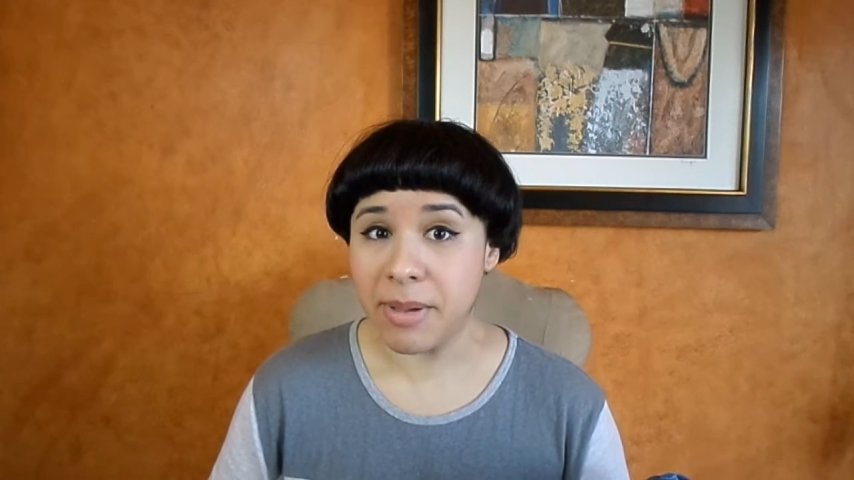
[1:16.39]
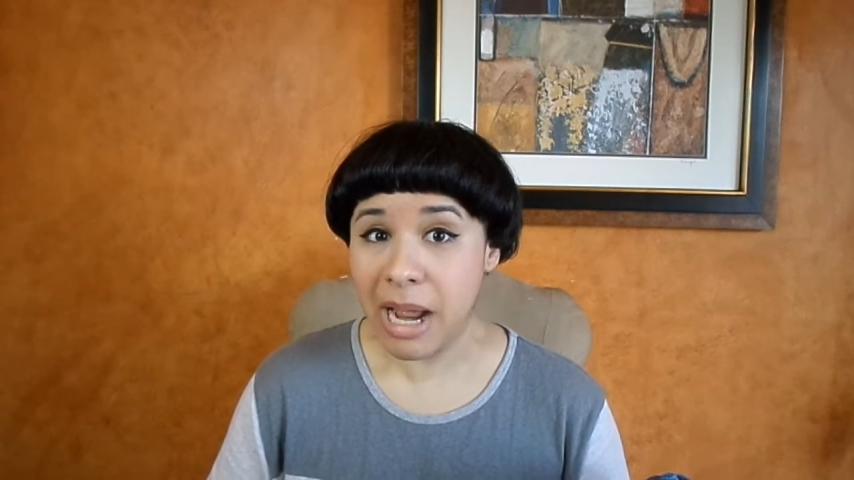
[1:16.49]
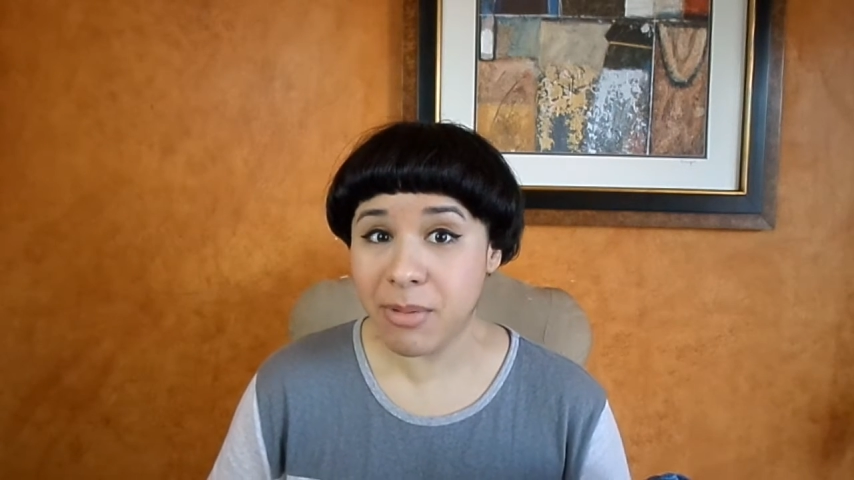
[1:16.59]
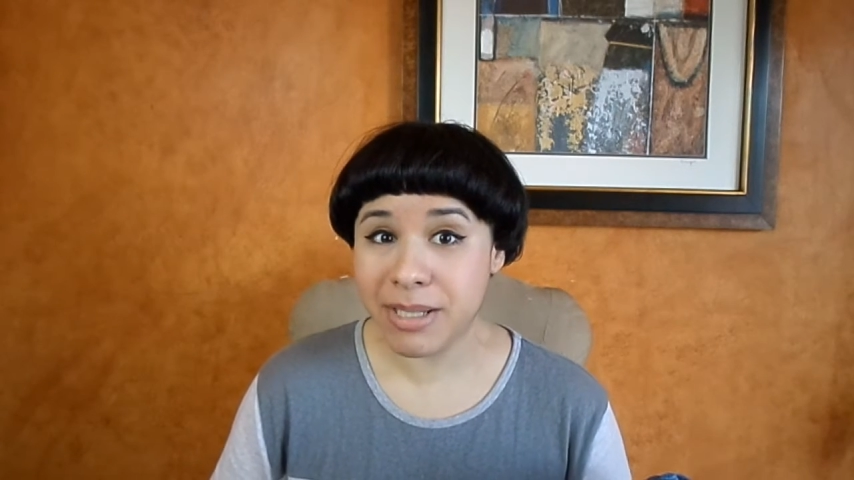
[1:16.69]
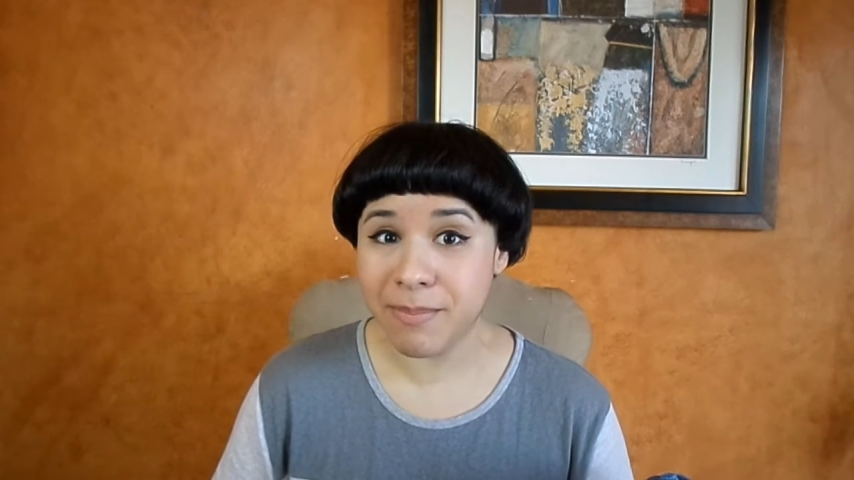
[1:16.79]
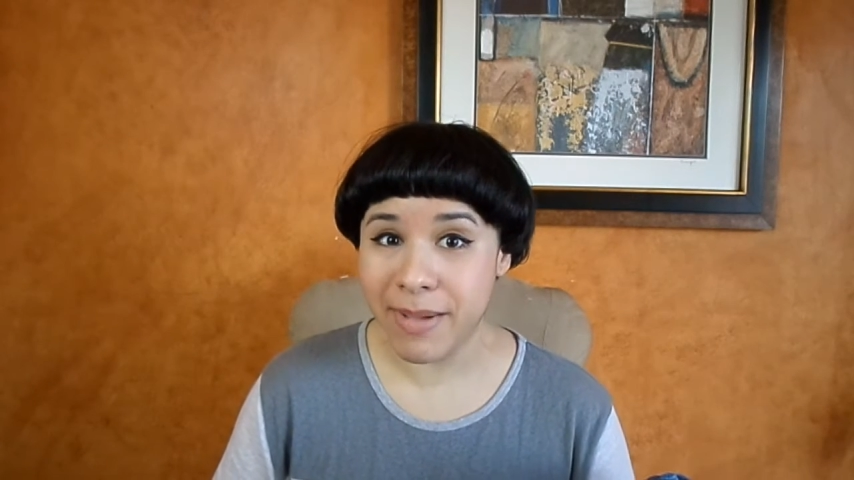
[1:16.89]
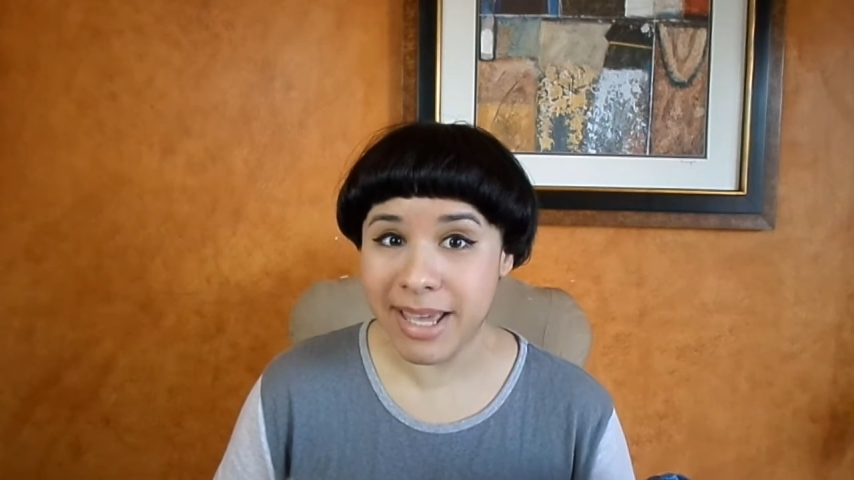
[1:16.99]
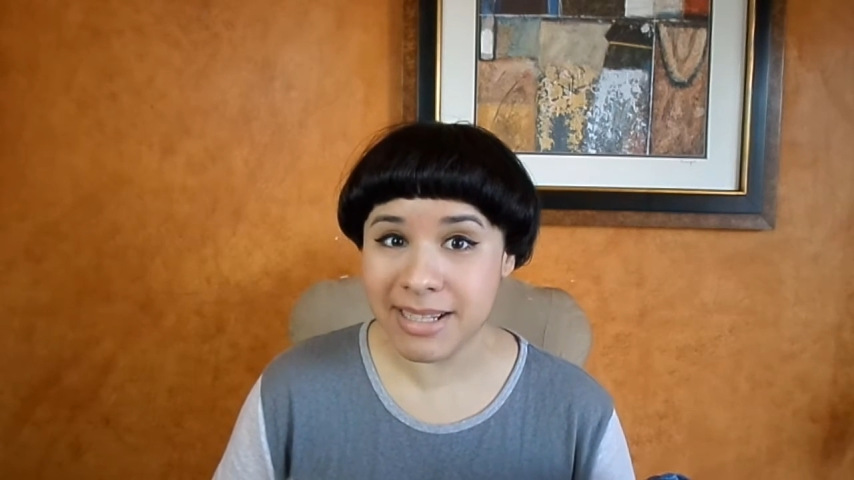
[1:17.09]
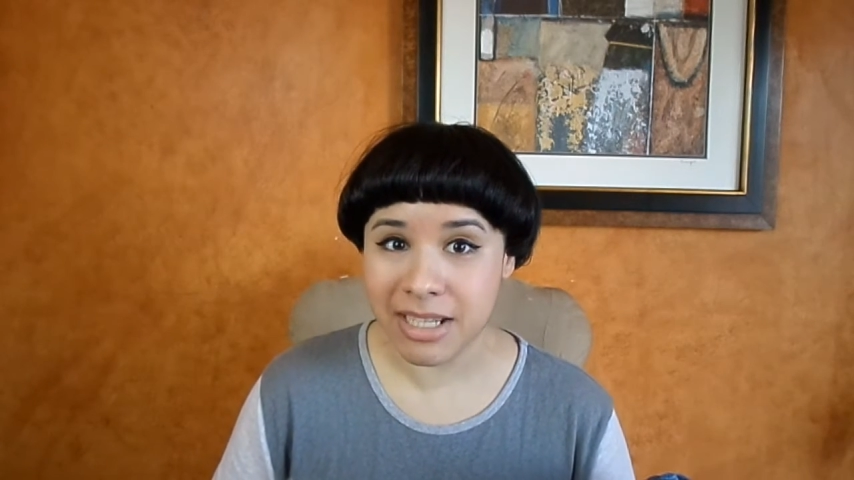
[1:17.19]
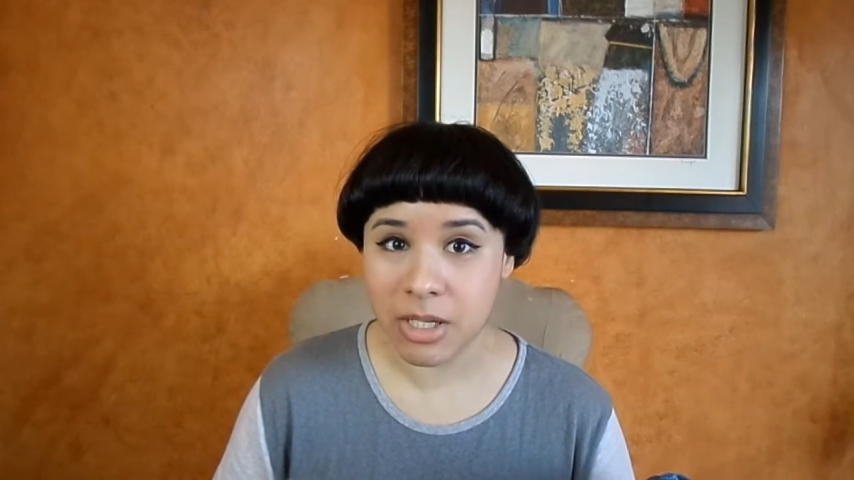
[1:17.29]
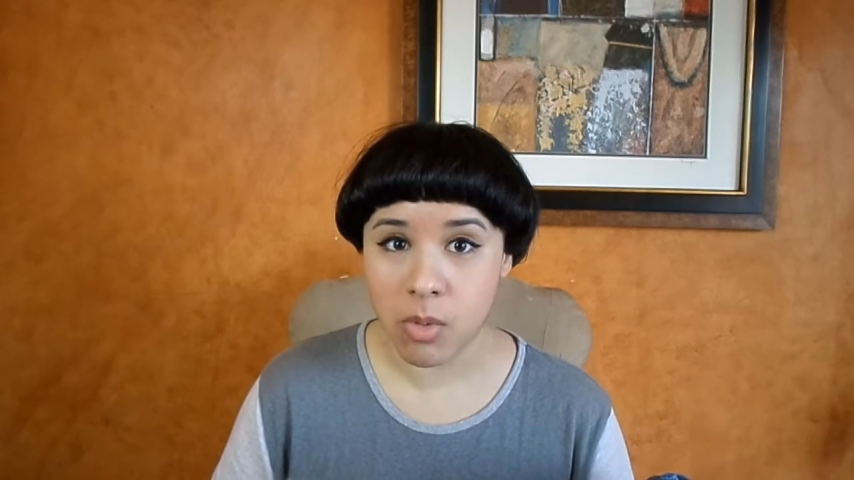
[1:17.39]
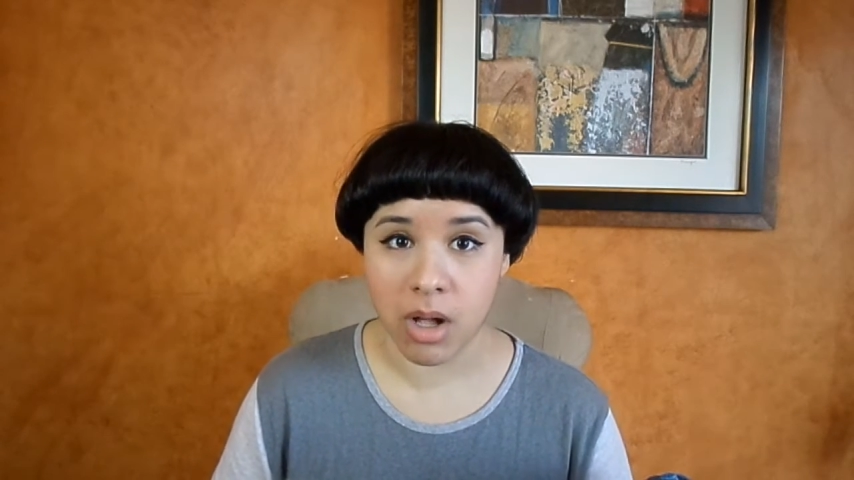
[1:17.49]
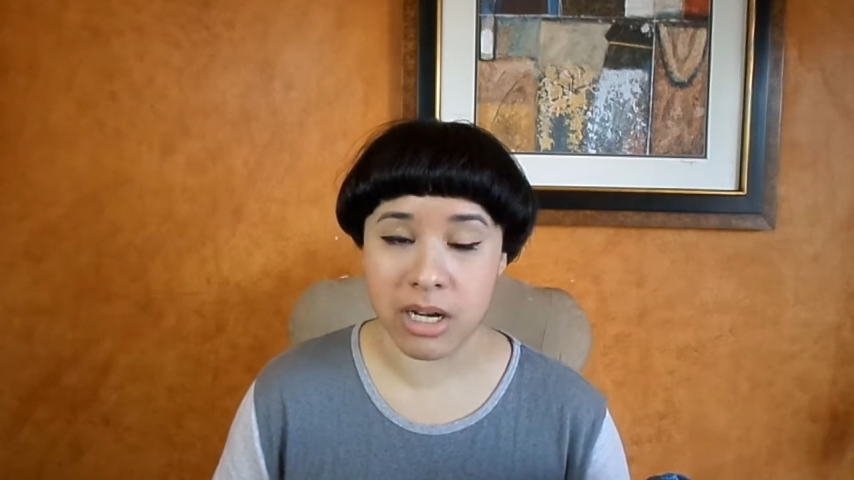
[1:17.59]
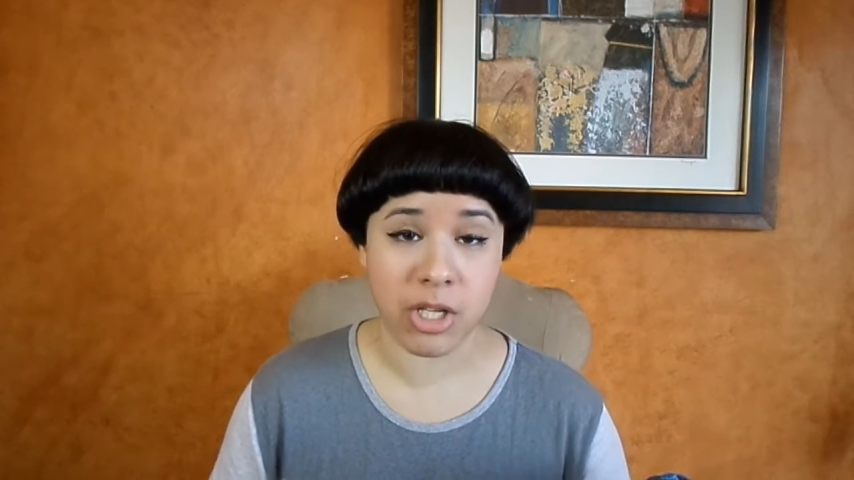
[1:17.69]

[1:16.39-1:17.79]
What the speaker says: but I was amazed at the quality.